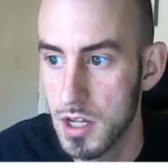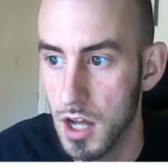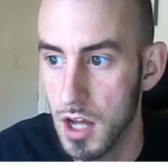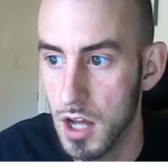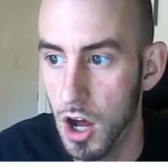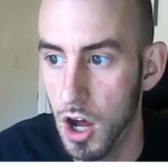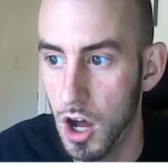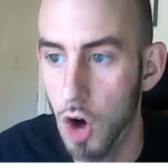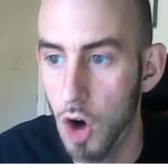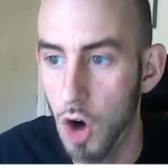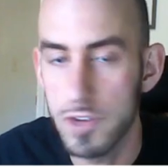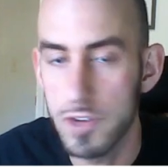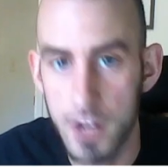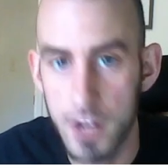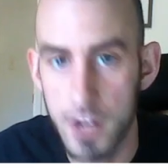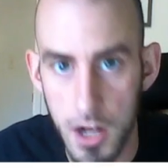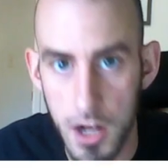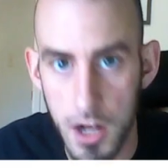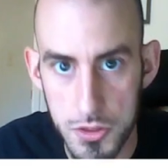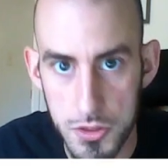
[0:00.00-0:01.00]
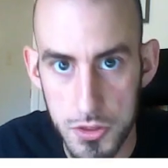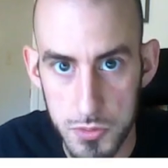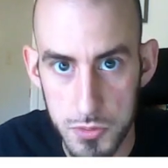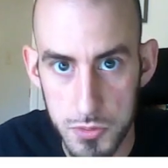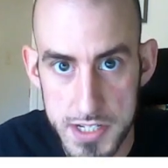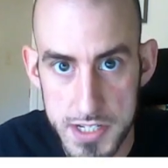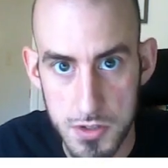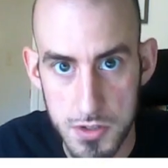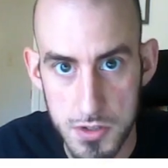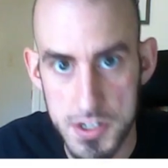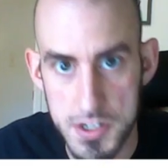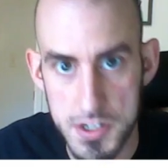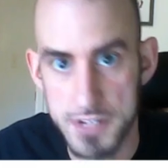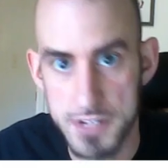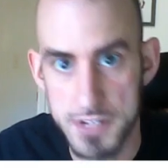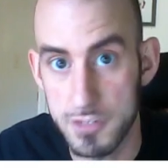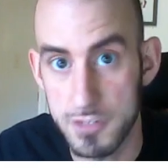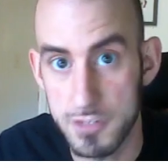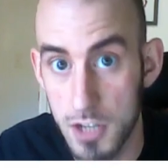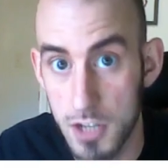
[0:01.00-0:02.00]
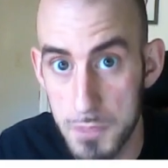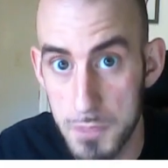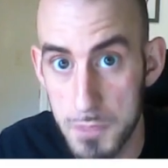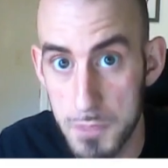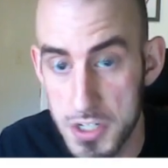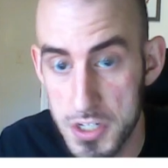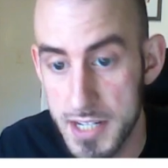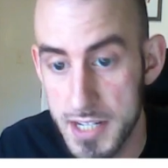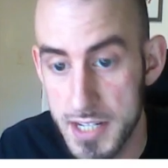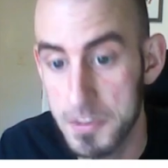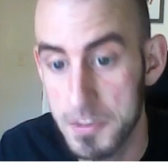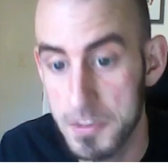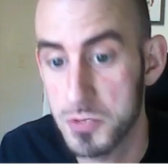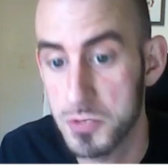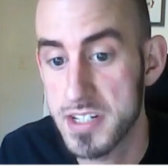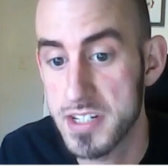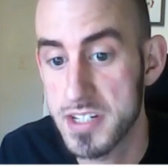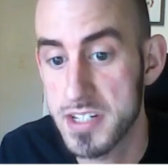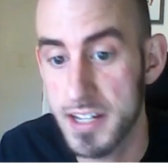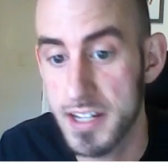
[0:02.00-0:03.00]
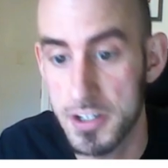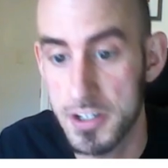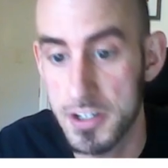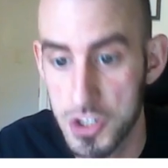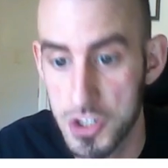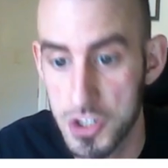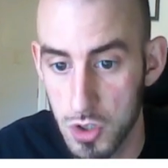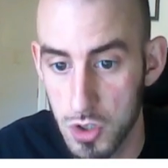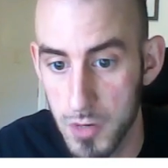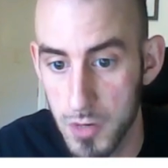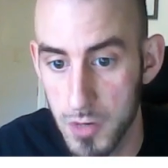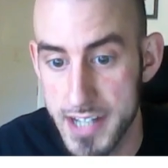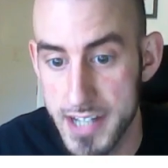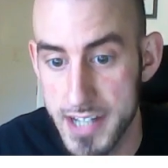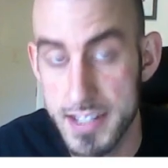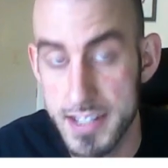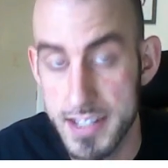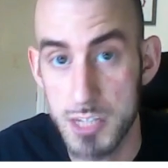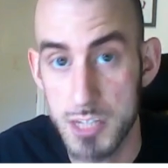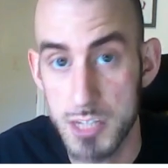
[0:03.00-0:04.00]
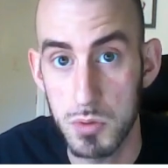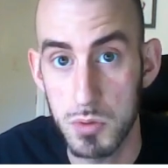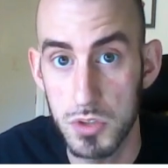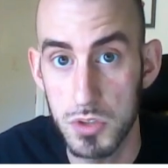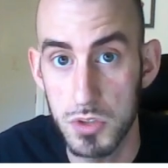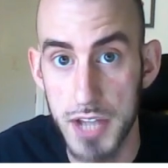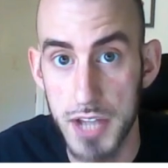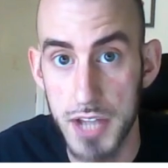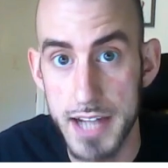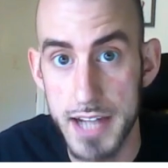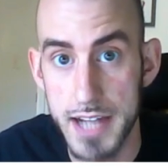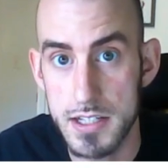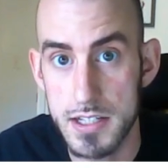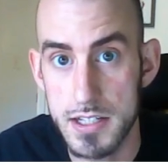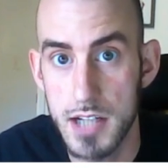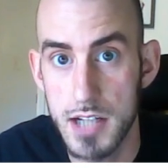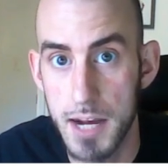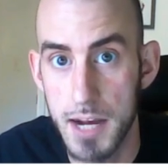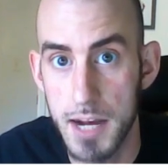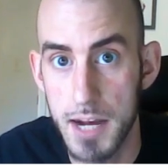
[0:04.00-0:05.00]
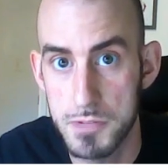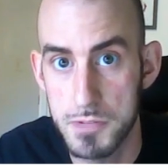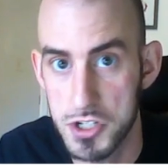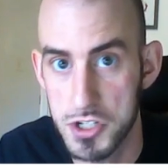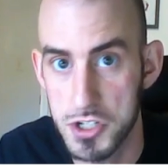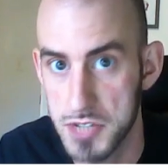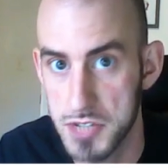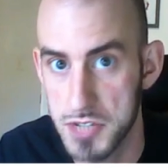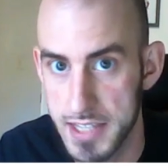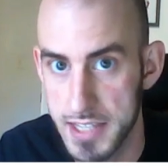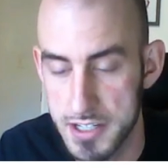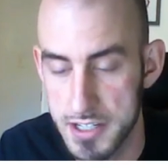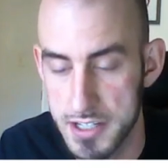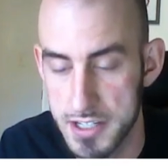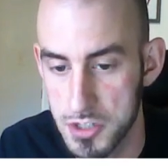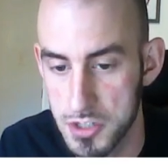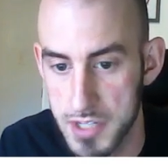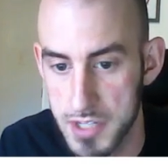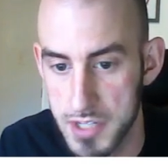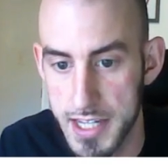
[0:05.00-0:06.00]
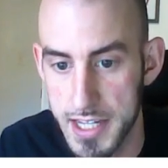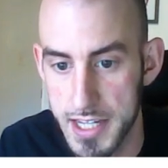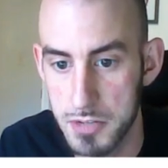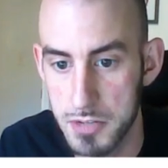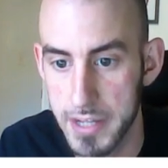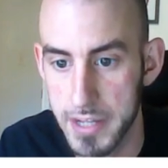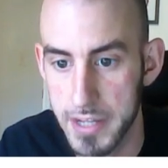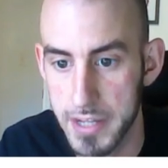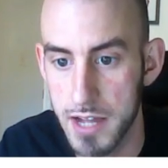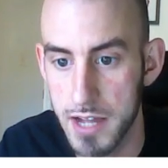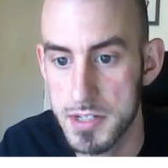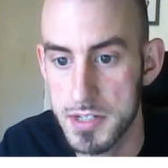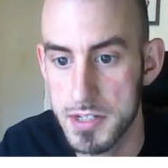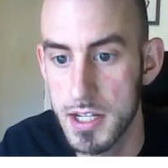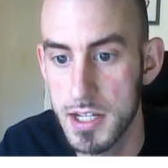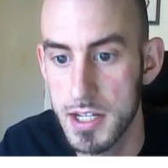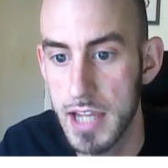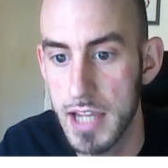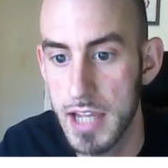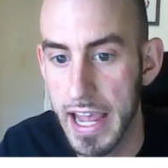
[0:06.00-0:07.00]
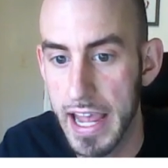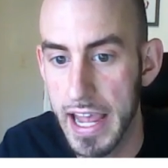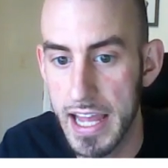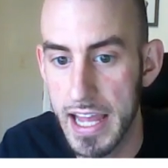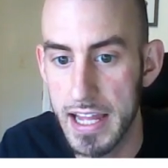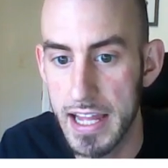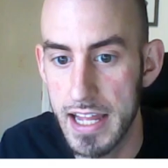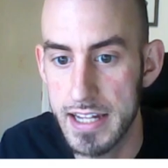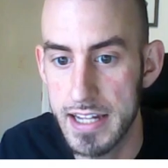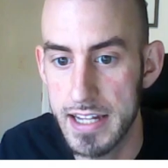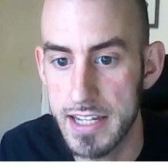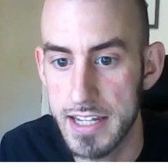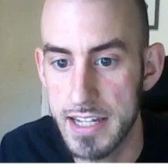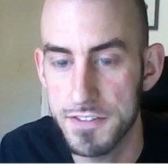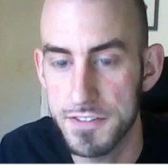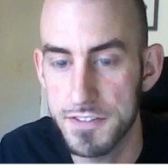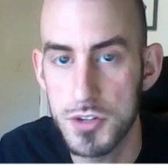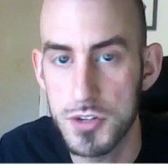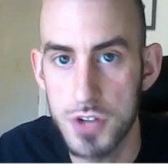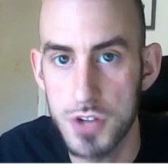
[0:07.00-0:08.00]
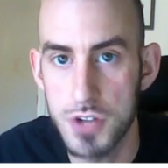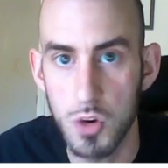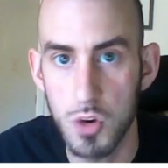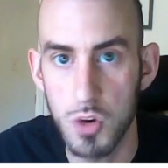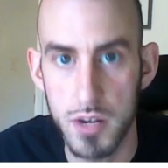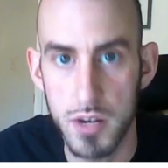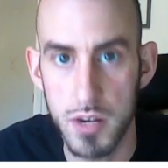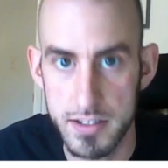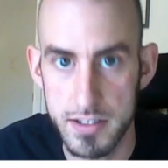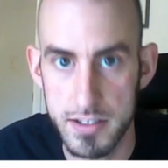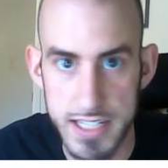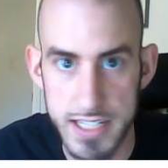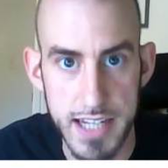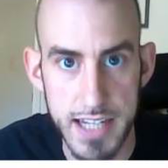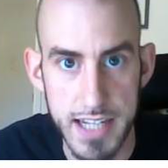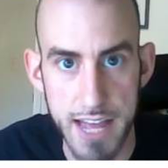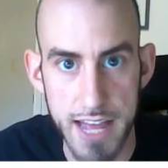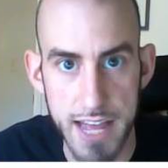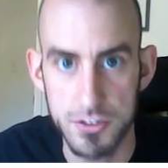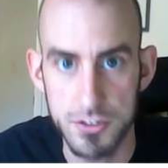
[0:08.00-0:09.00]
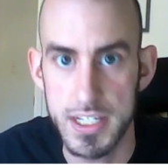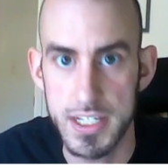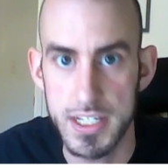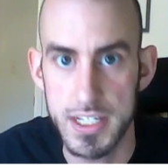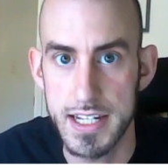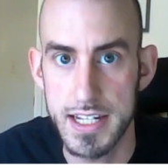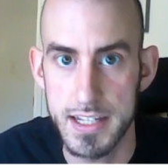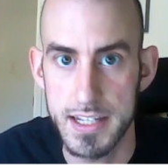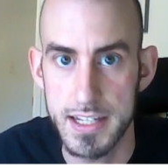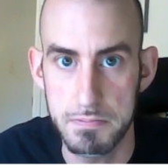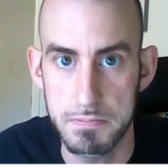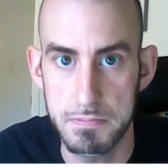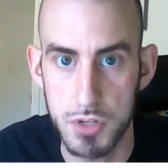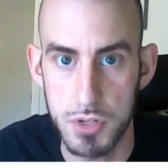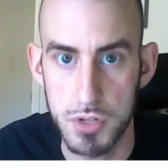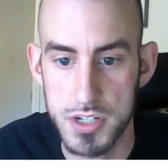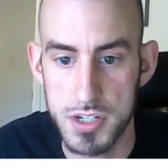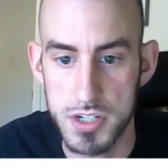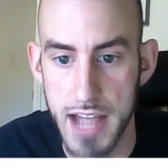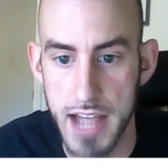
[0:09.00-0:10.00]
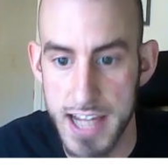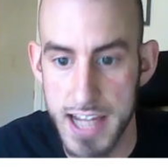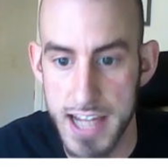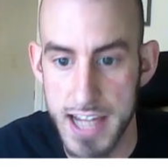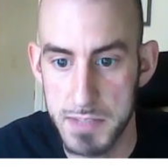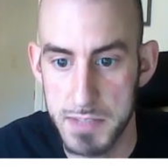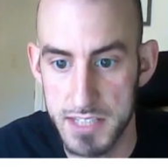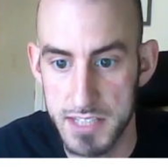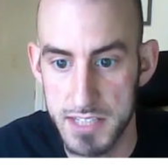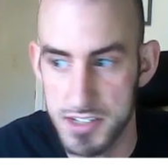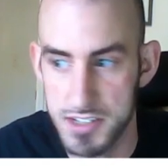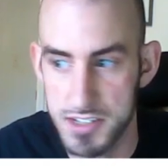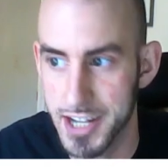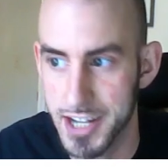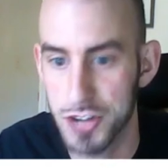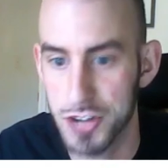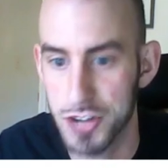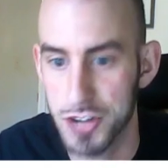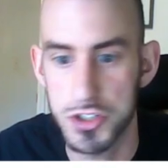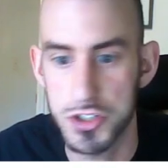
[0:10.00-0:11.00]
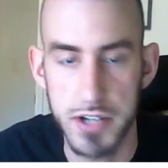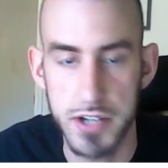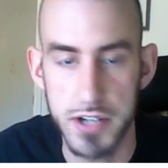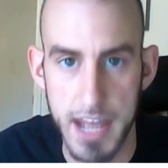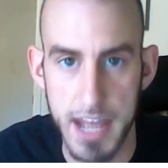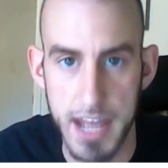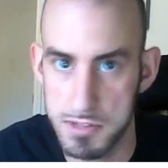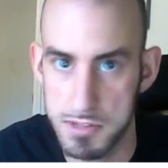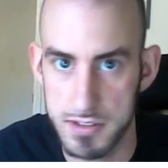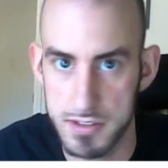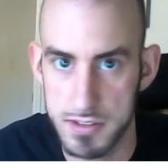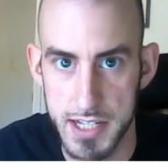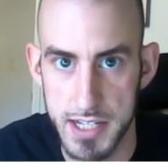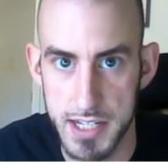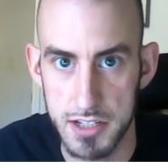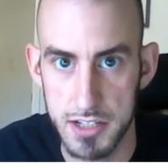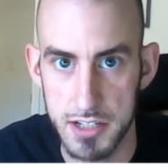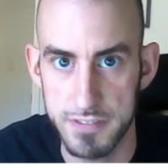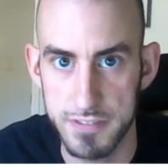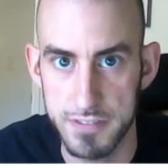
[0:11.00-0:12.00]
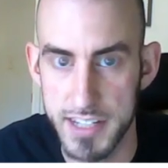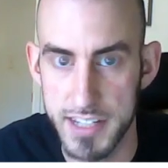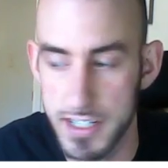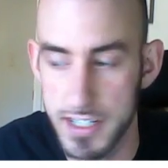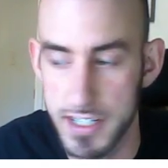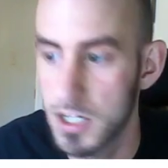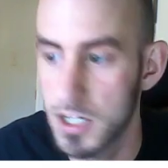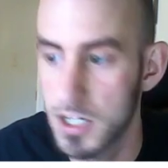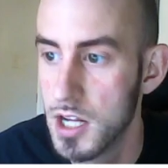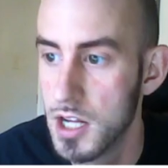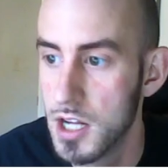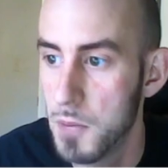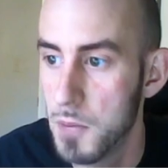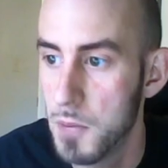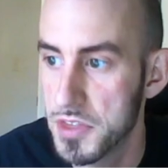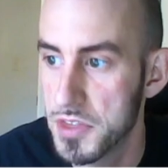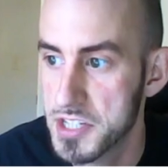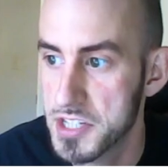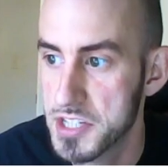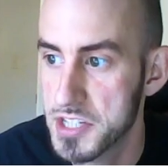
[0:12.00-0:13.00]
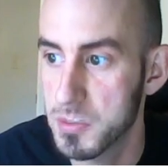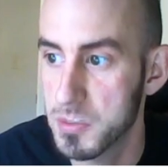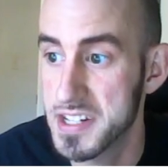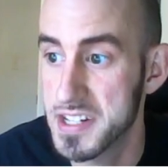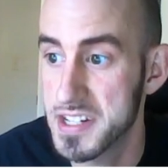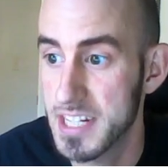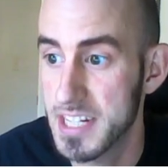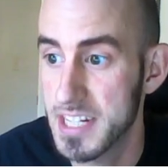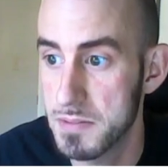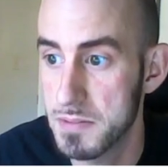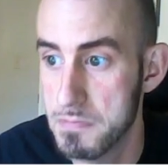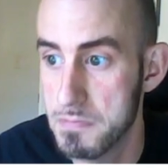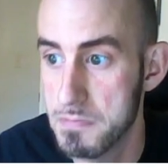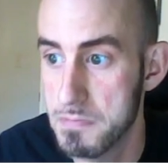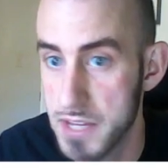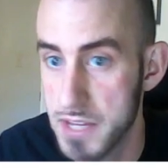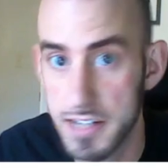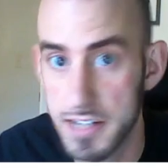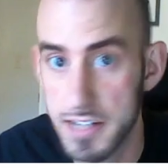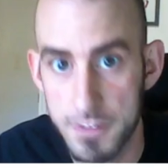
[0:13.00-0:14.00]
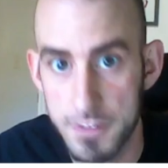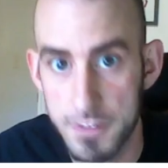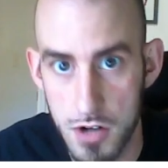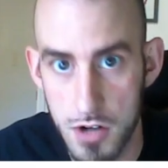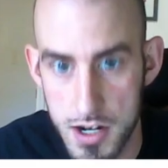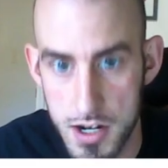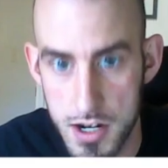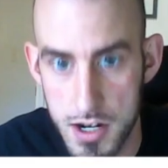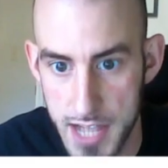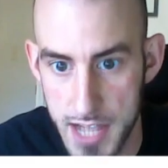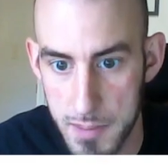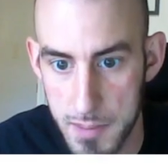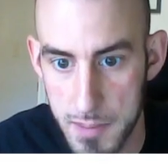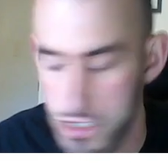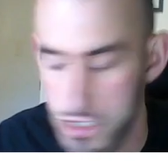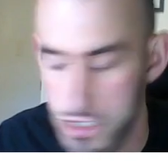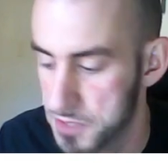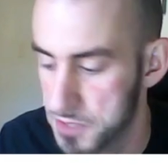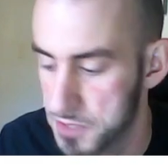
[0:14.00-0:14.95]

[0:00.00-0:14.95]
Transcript: All of our other resources for our burst damage reset on a short rest. This one will not, just so take that into account. And if you don't want to lean heavily into the burst aspect of this character, you can absolutely take another feat here. But this one is going to be big for our damage.